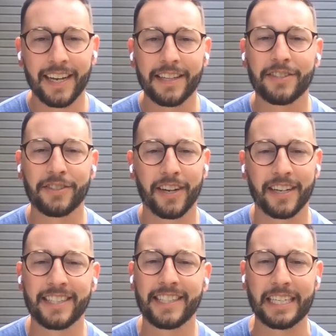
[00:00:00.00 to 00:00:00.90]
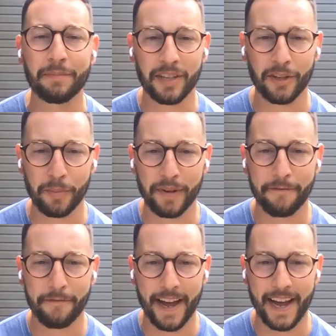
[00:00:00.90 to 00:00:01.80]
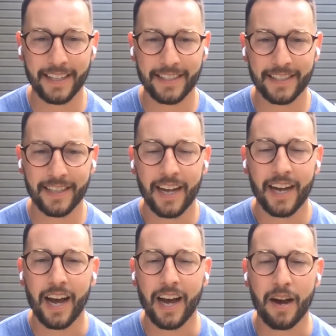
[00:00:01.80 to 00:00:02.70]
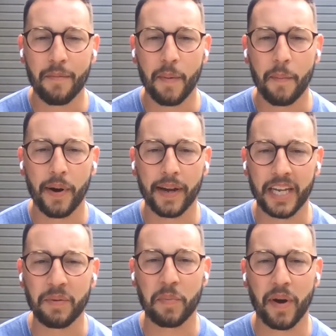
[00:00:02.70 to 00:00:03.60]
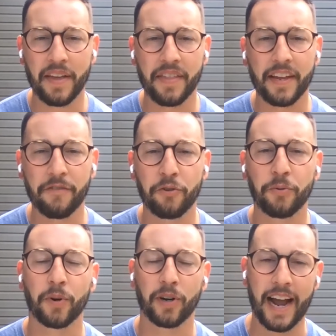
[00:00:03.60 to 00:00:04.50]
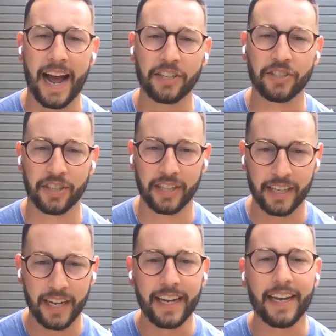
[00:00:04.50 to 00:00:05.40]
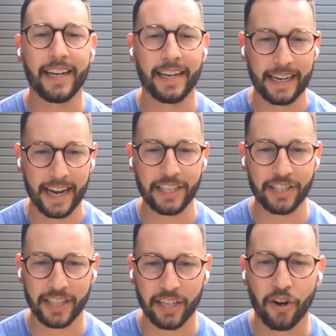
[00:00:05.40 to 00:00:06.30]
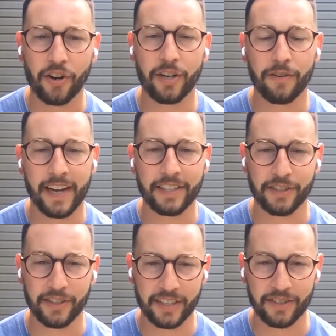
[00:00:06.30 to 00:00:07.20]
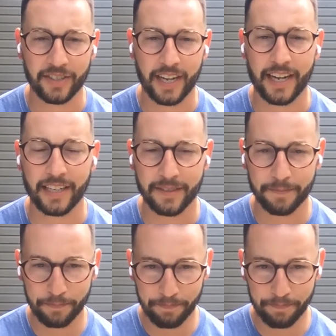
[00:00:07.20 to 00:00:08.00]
This is going to seem a little bit fast, but keep in mind that if you were actually engaging in cardiovascular exercise,